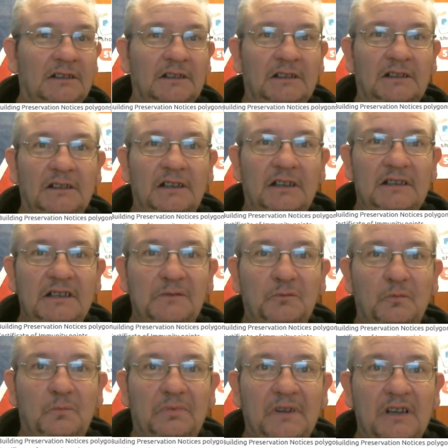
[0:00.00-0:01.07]
And this will
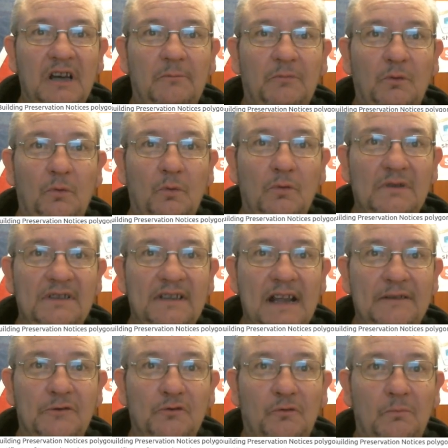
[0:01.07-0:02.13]
bring up all
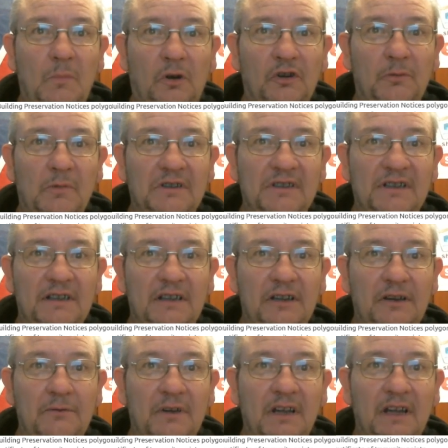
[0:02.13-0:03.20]
scheduled monuments in the
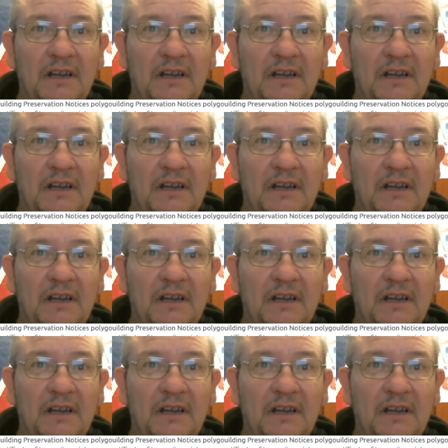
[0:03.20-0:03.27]
UK.